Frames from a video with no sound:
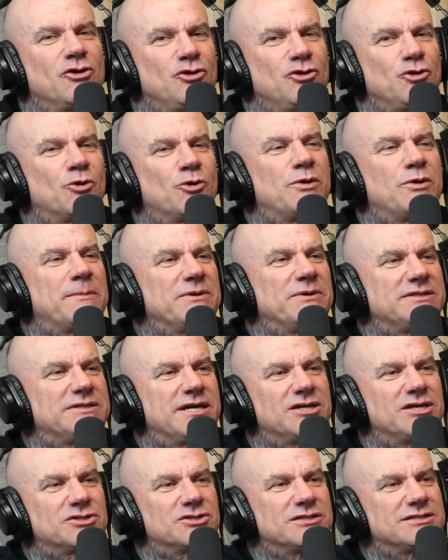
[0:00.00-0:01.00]
your
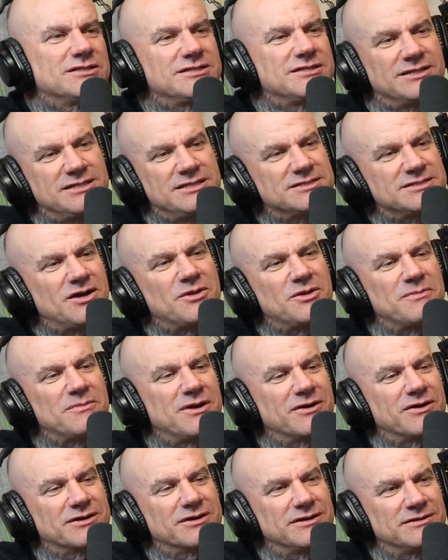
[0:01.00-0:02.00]
reputation is that he's
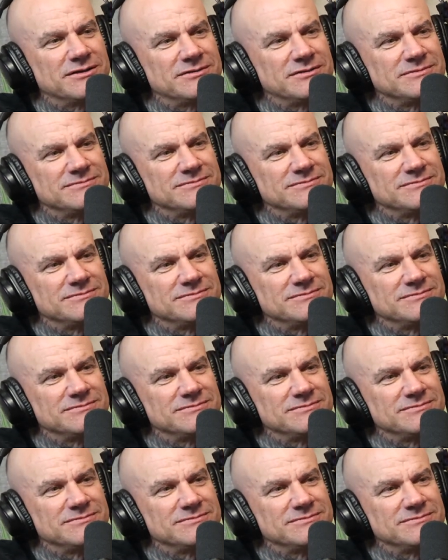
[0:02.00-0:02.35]
all-American,